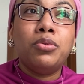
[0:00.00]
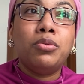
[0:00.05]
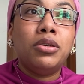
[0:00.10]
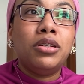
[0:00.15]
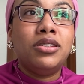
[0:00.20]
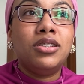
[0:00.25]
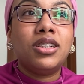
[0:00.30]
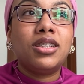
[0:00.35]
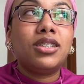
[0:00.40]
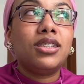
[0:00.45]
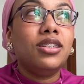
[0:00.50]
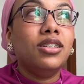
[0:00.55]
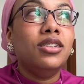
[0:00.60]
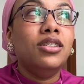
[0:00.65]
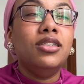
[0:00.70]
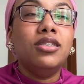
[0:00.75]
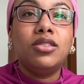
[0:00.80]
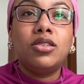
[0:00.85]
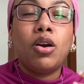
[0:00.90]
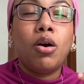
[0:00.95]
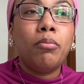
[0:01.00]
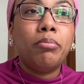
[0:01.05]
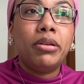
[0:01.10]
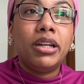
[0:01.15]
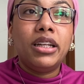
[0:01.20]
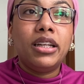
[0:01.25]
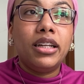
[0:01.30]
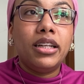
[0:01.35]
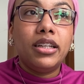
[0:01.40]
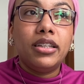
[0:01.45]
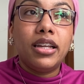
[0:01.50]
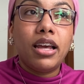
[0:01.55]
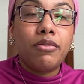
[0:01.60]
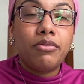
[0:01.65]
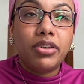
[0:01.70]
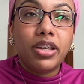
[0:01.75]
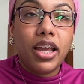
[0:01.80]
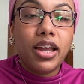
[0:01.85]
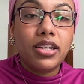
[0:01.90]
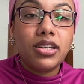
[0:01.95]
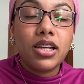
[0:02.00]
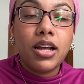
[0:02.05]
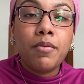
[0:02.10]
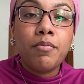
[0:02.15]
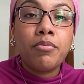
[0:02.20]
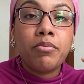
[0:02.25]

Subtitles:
would just completely deviate,